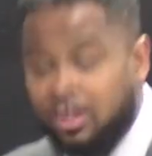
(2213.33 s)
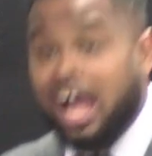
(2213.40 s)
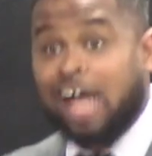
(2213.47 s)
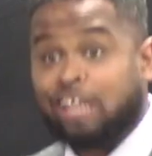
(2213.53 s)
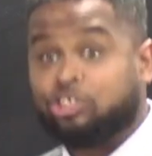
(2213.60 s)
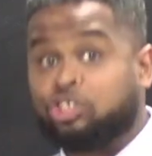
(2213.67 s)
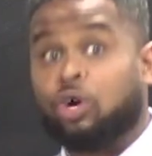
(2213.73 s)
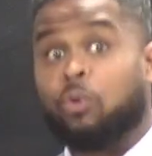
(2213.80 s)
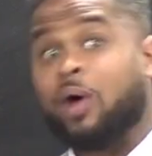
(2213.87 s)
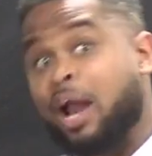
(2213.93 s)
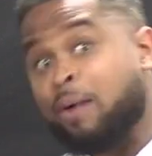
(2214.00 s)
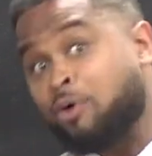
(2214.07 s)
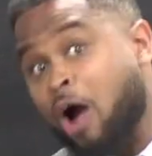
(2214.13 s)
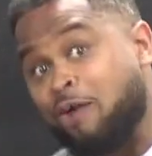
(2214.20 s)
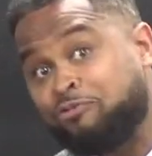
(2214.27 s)
And so when I'm
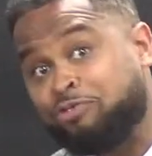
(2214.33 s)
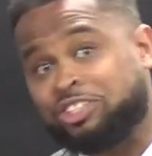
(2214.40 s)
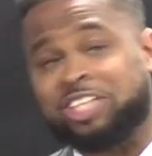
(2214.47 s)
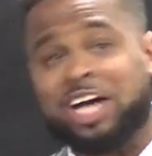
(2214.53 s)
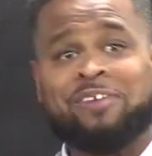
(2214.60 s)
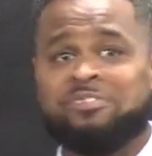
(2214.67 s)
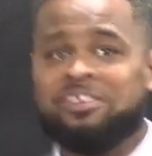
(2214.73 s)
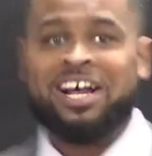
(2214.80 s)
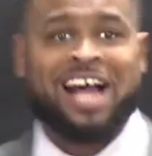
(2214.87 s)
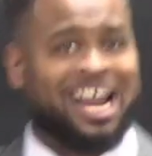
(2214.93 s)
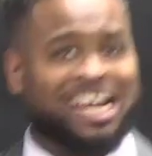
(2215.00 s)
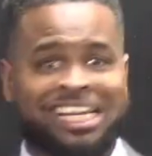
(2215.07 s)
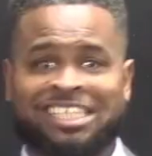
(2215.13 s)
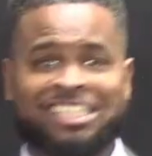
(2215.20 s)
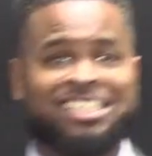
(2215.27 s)
going through stuff, I
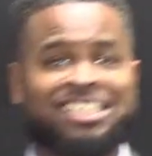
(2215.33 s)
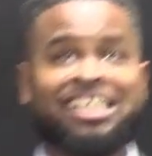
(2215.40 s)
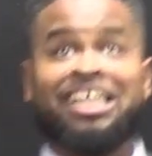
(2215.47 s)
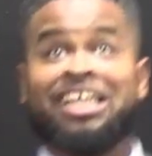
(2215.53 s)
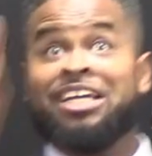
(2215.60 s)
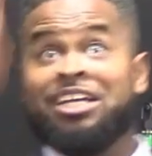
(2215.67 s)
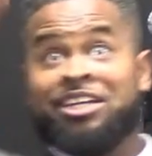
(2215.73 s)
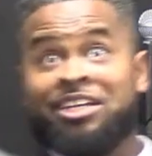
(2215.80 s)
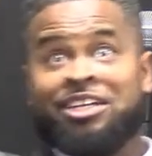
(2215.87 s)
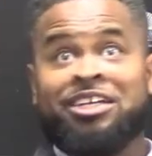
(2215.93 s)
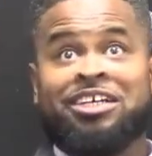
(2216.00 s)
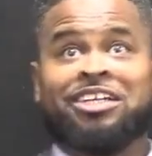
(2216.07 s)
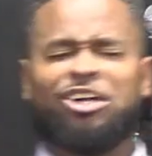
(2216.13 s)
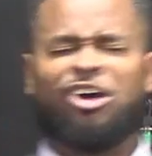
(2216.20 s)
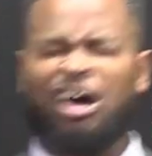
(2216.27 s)
need to see
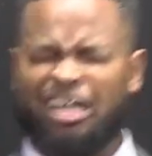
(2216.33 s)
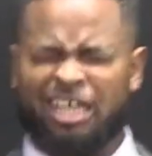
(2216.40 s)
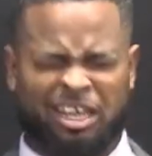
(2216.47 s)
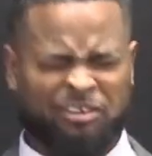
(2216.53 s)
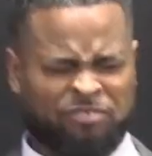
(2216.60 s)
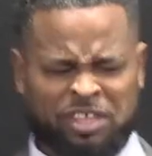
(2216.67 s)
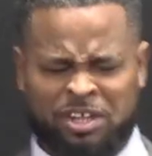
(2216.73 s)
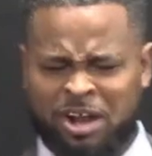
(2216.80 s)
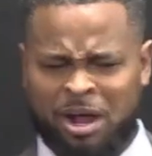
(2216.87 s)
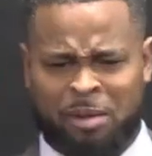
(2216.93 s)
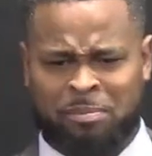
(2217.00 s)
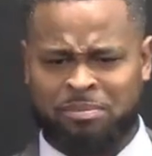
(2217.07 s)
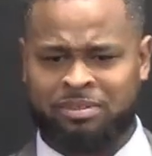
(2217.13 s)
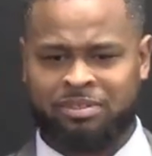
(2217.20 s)
God lifted up